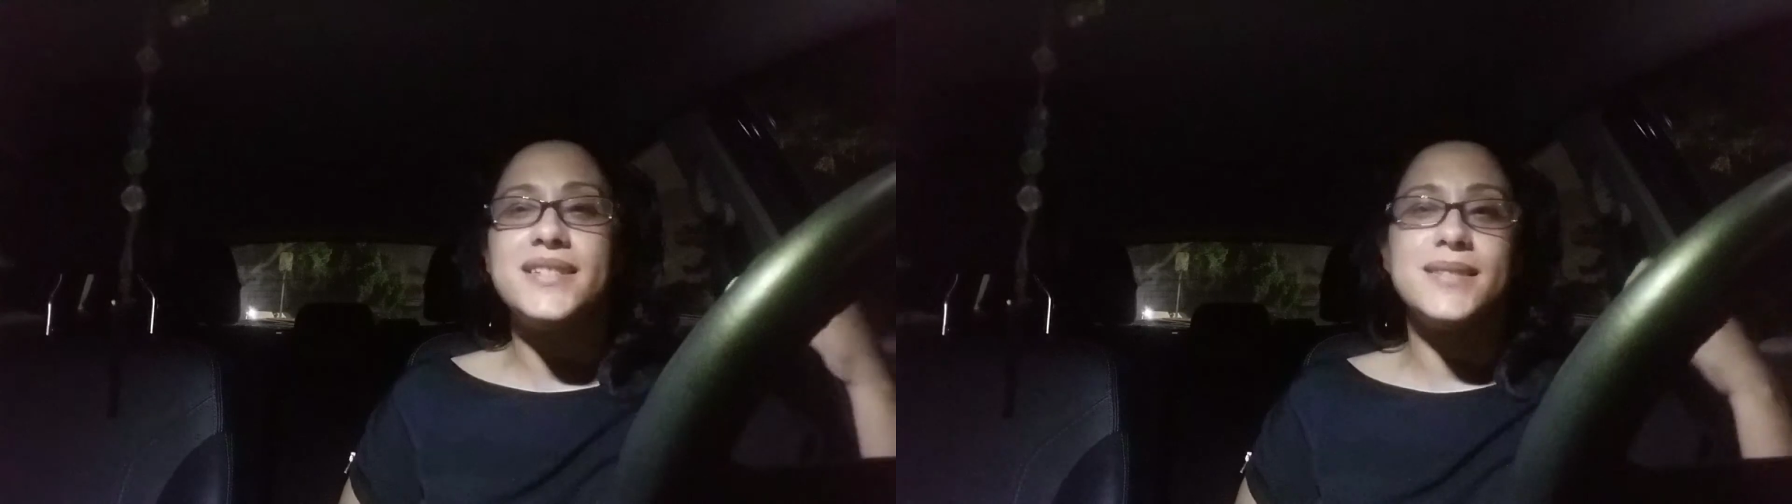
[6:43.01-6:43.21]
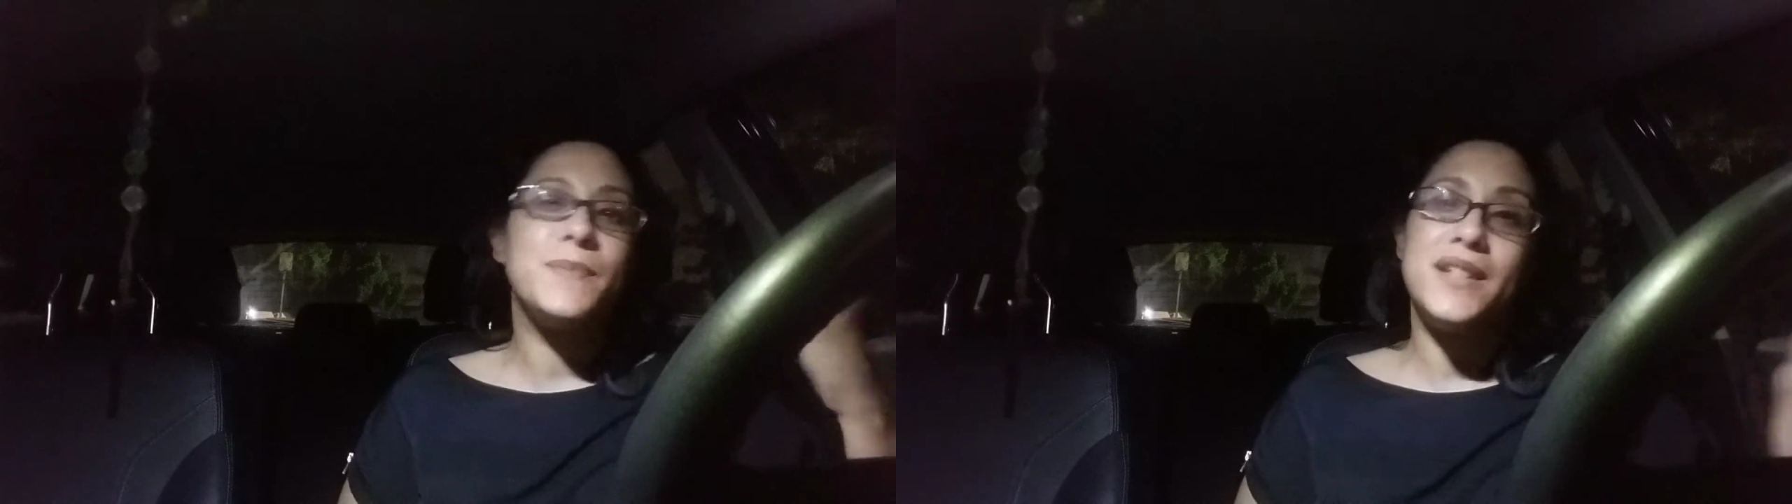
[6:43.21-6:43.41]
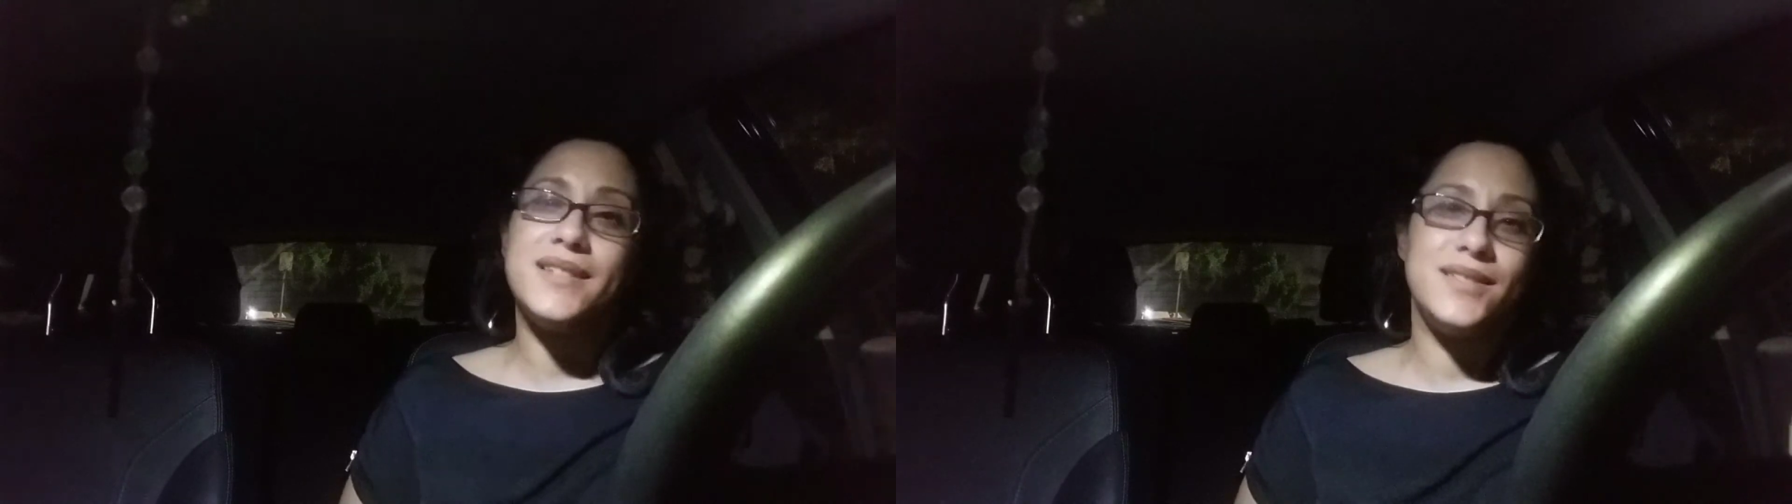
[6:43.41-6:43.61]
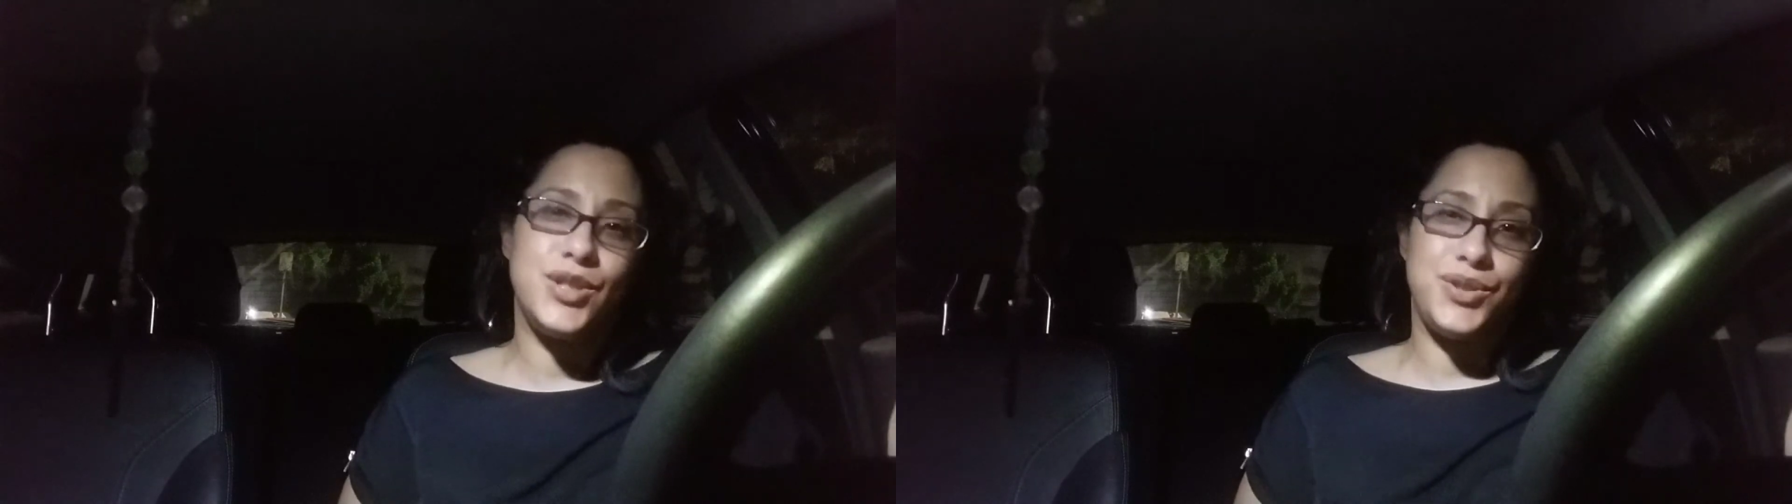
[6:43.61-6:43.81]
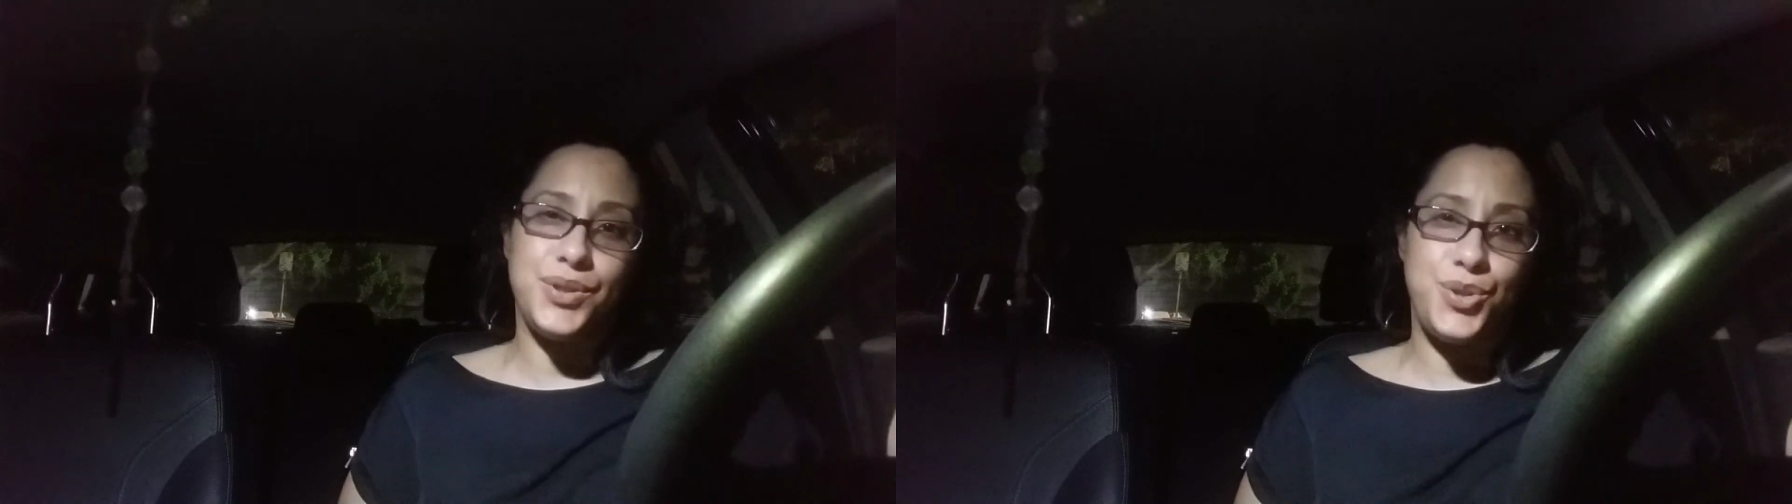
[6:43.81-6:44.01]
It's been
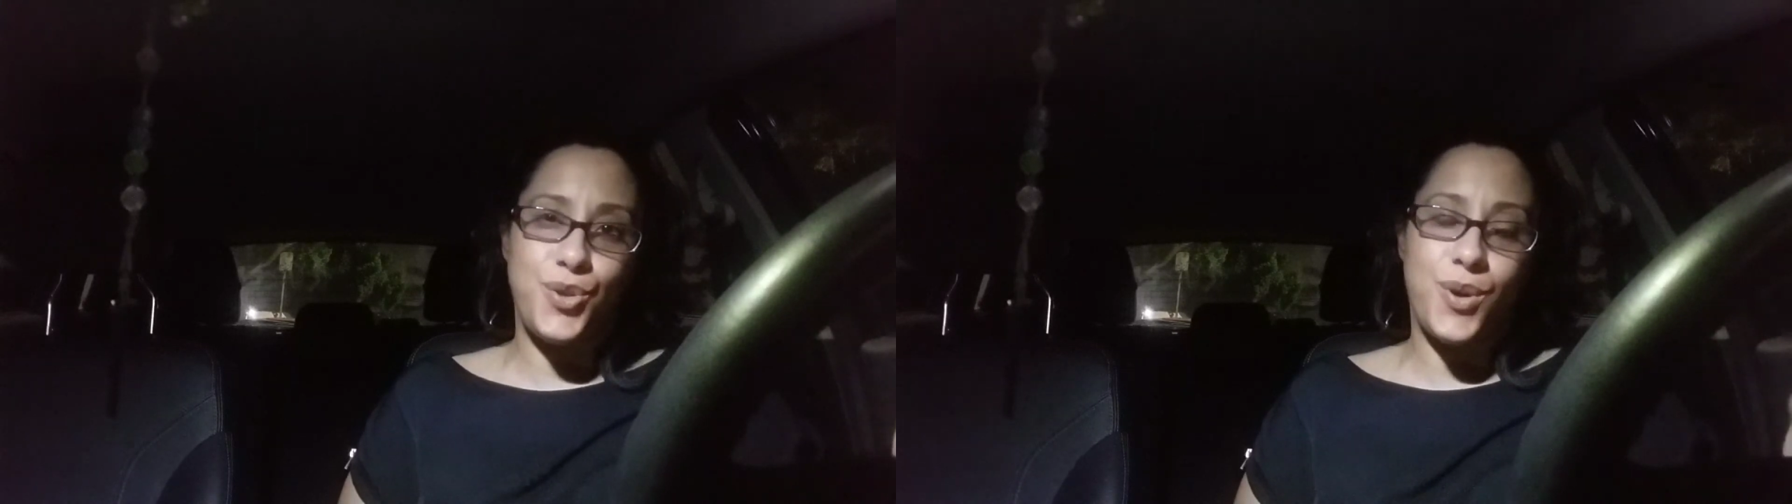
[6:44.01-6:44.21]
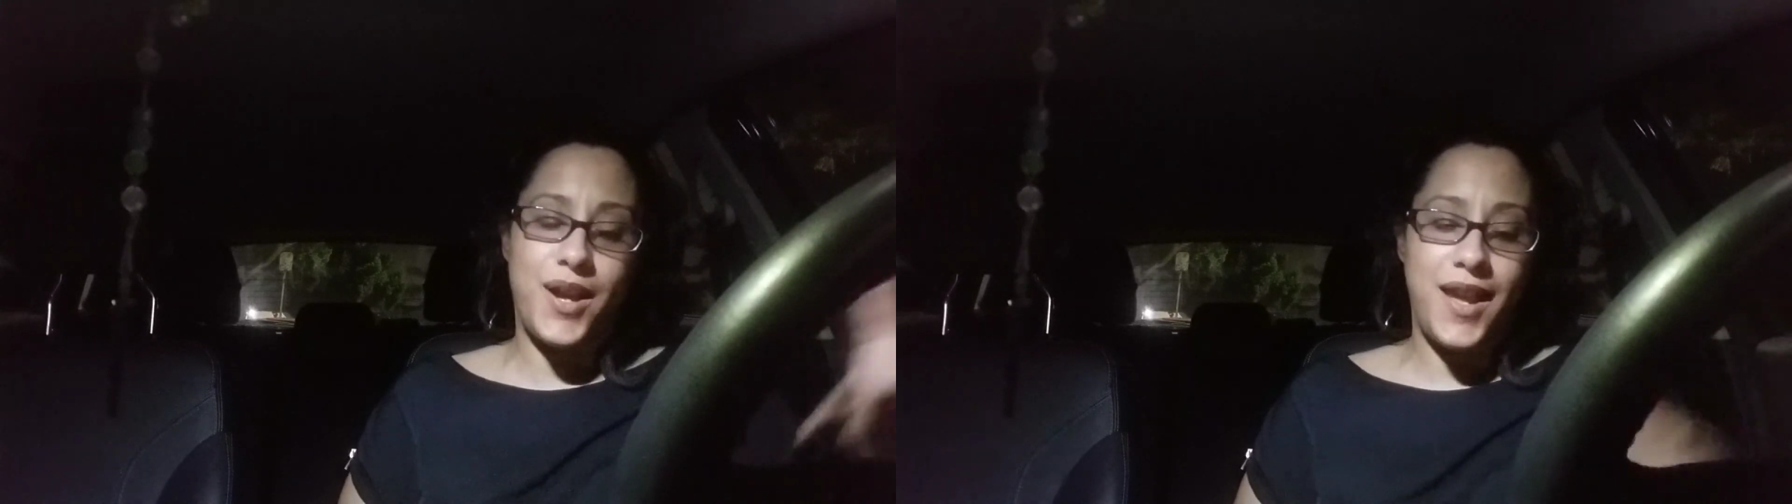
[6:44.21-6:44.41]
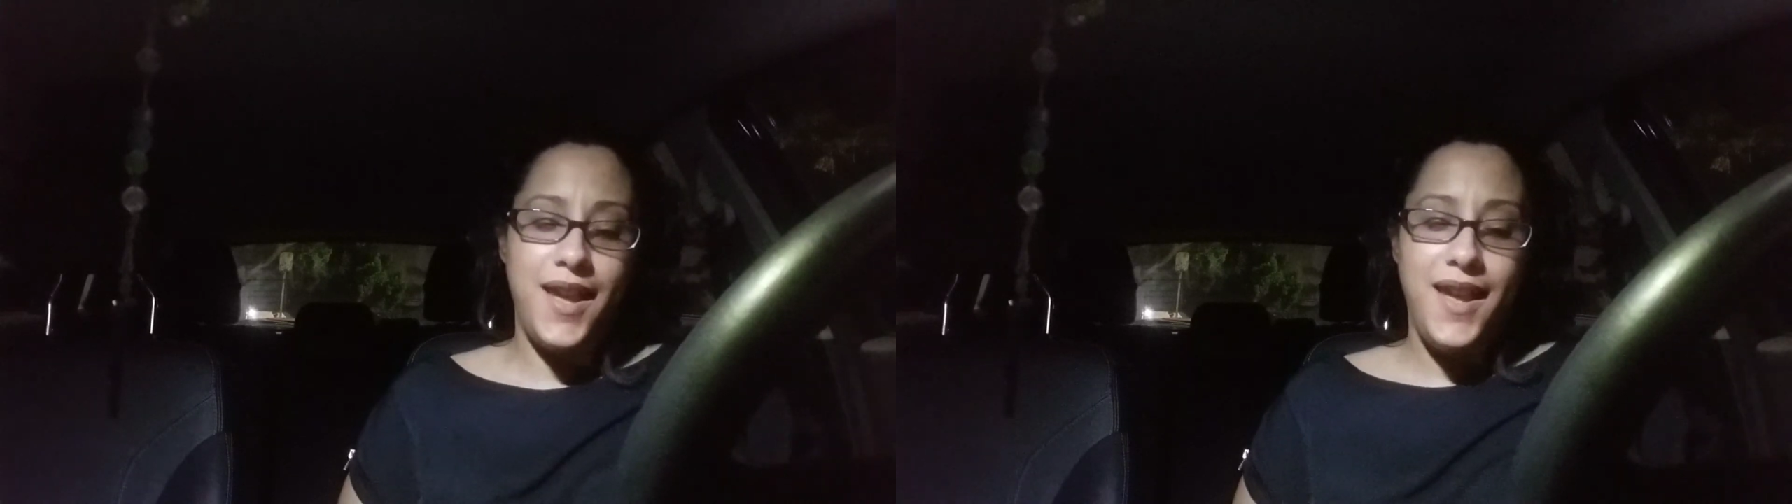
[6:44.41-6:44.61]
just a joy.